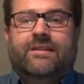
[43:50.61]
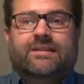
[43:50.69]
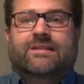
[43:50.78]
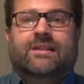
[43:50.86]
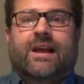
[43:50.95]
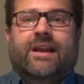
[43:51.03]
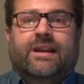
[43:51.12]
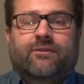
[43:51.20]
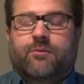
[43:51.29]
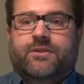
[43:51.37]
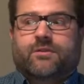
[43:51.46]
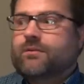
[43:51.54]
this light, and
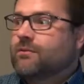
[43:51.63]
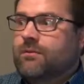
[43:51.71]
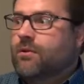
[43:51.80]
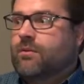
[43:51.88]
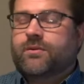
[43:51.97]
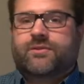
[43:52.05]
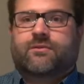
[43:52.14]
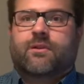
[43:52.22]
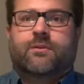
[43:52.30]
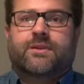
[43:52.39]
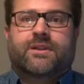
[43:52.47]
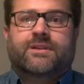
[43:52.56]
everybody's going, whoa, what's
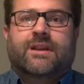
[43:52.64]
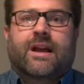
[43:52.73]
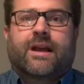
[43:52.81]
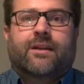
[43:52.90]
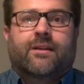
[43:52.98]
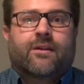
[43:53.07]
wrong with this guy?